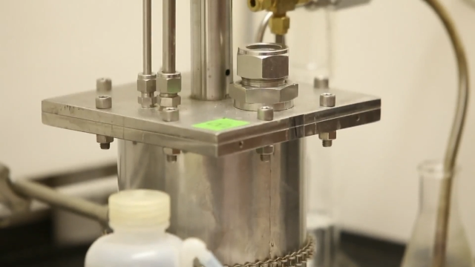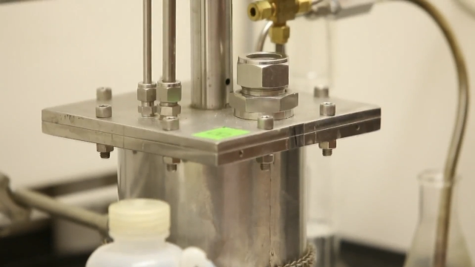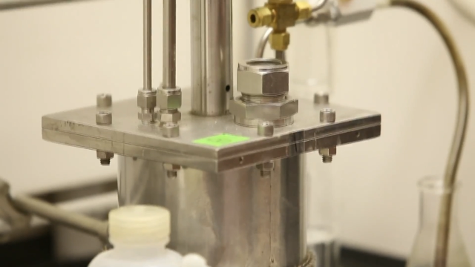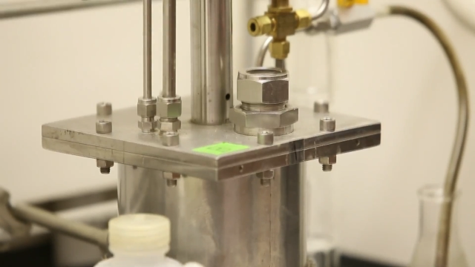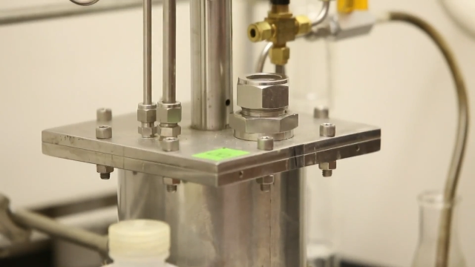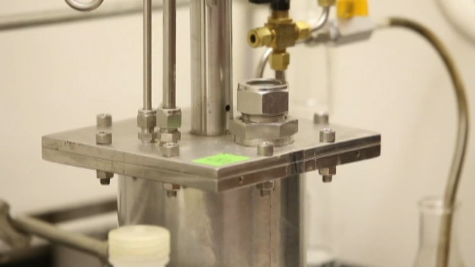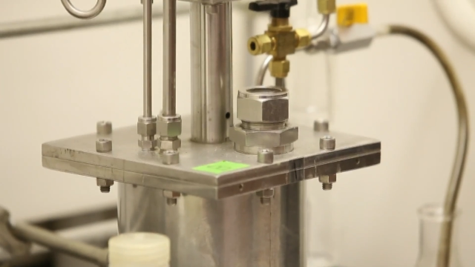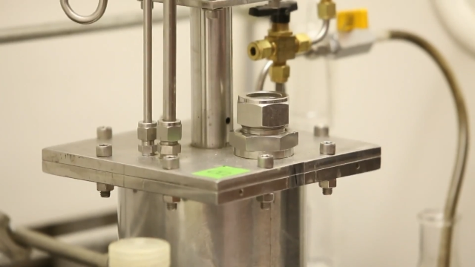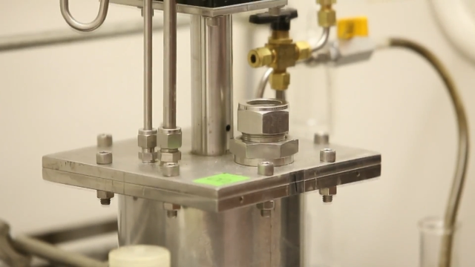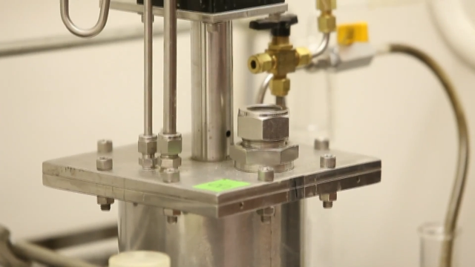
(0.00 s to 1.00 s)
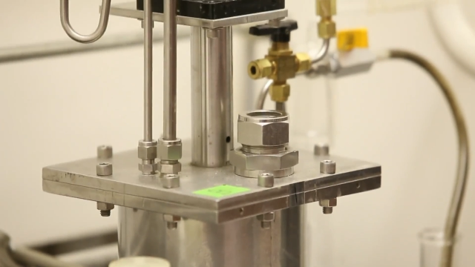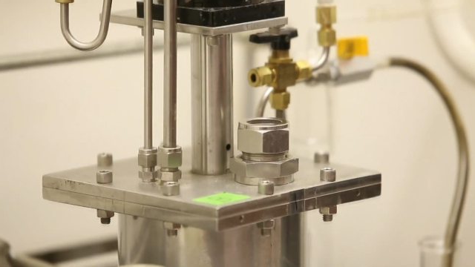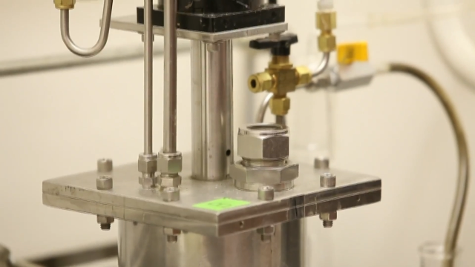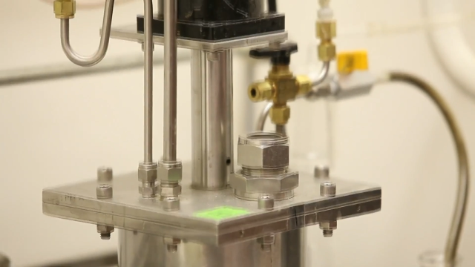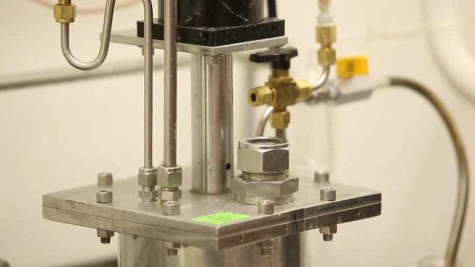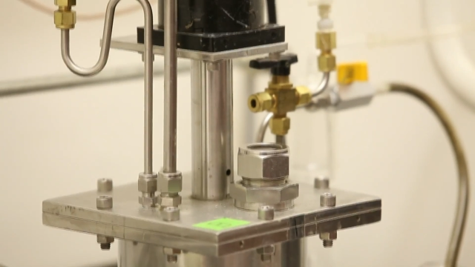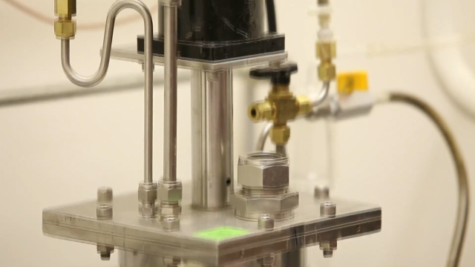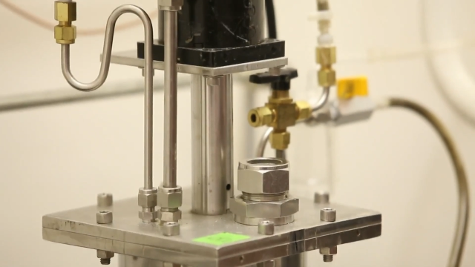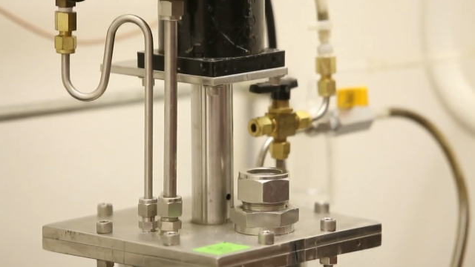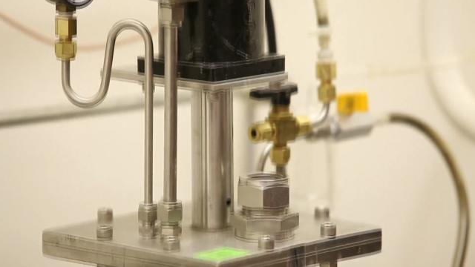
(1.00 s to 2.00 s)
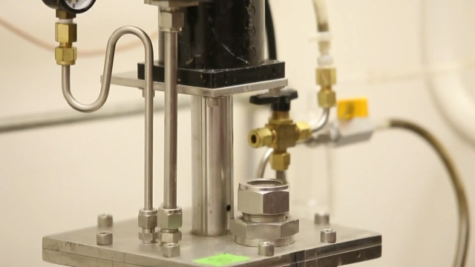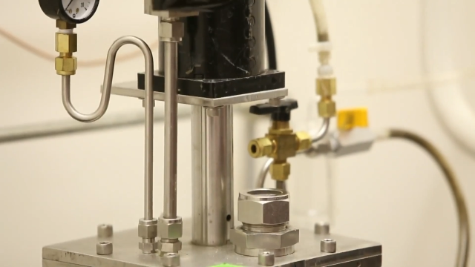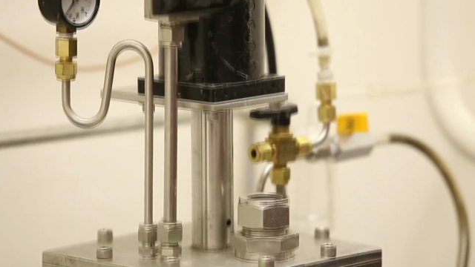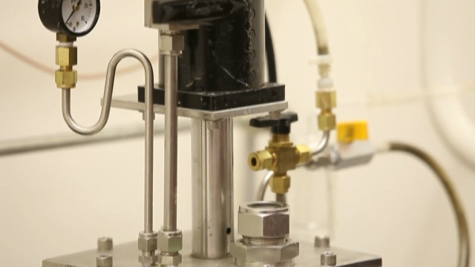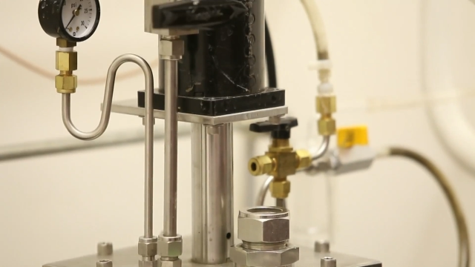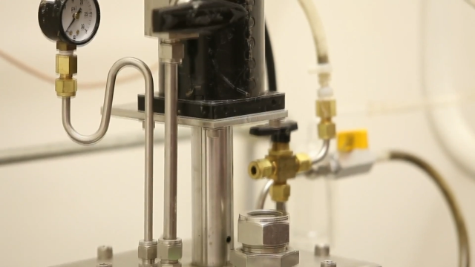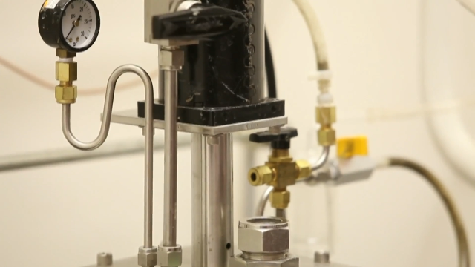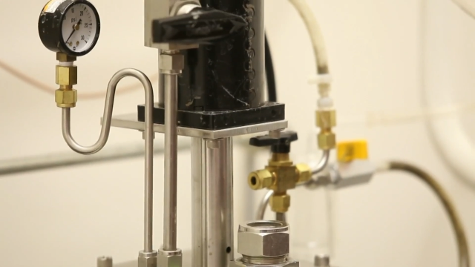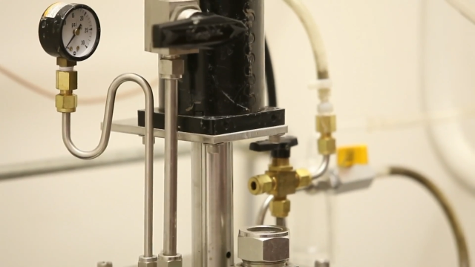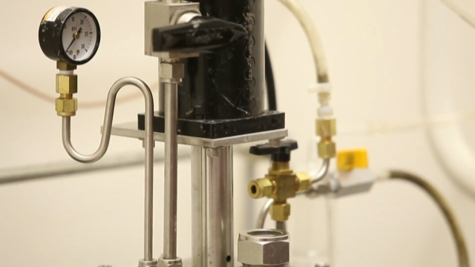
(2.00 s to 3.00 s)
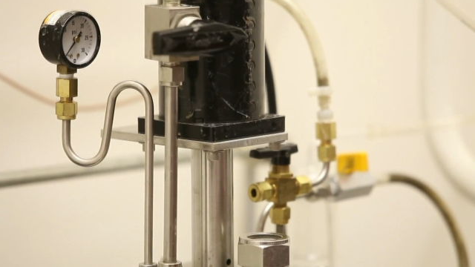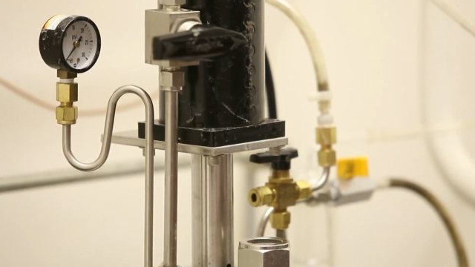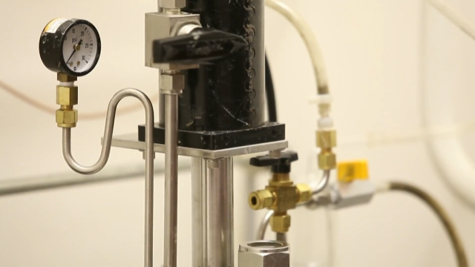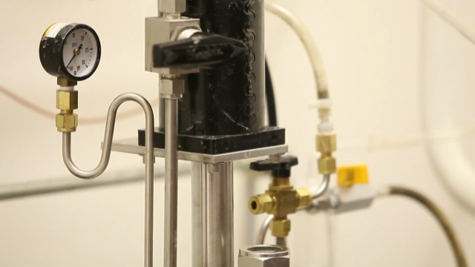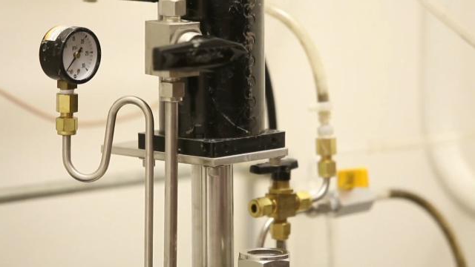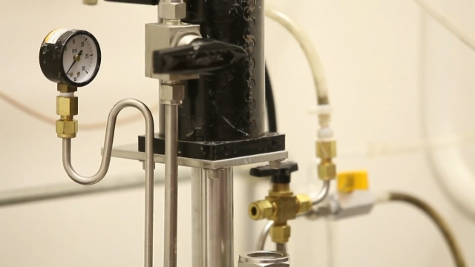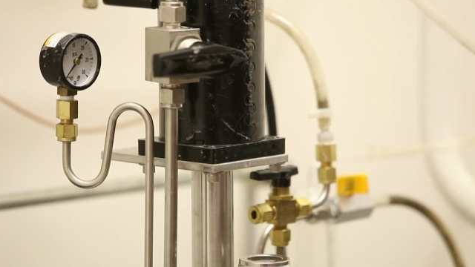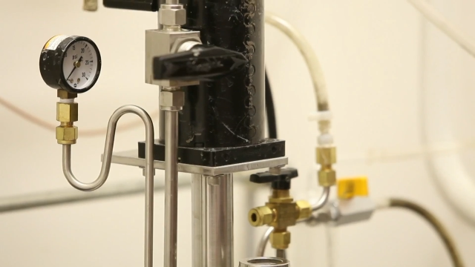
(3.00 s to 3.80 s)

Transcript: Nobody's mouth can be seen.